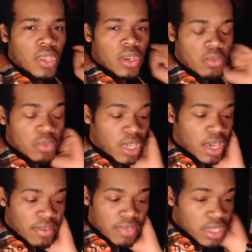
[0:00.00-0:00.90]
we
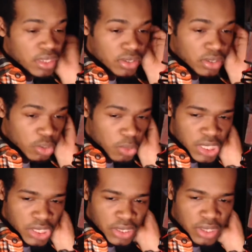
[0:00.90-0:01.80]
have these
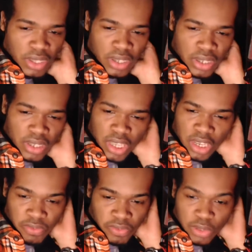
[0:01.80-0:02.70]
Twitch
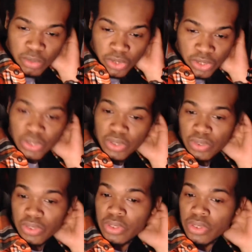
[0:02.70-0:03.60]

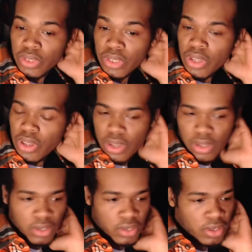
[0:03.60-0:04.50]
influencers
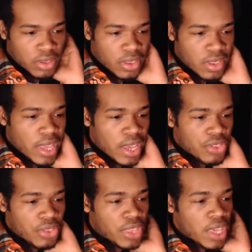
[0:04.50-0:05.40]
that
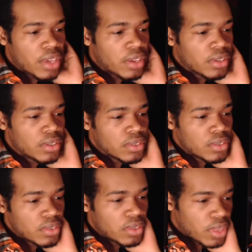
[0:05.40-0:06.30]
think
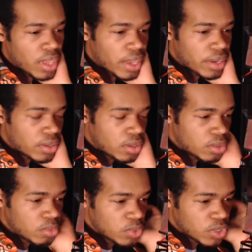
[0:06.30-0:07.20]
that,
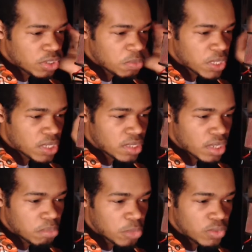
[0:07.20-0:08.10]
oh, just because I
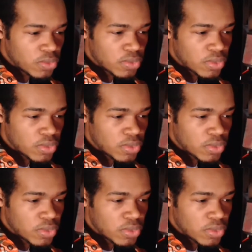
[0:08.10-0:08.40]
move